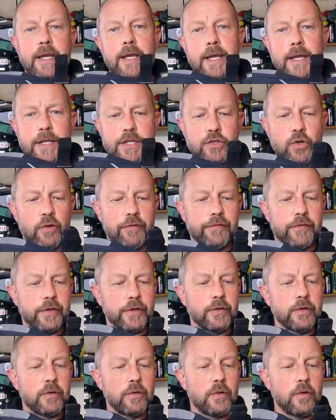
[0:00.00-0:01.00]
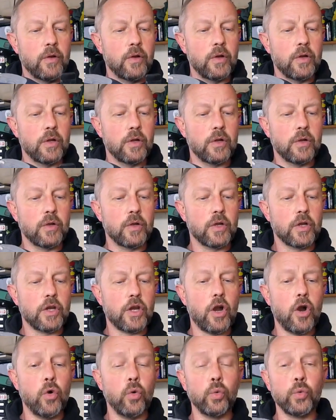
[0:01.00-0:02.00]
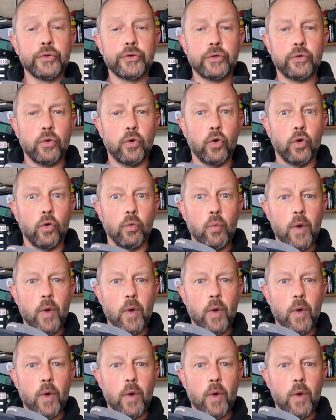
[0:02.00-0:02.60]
it's often cold or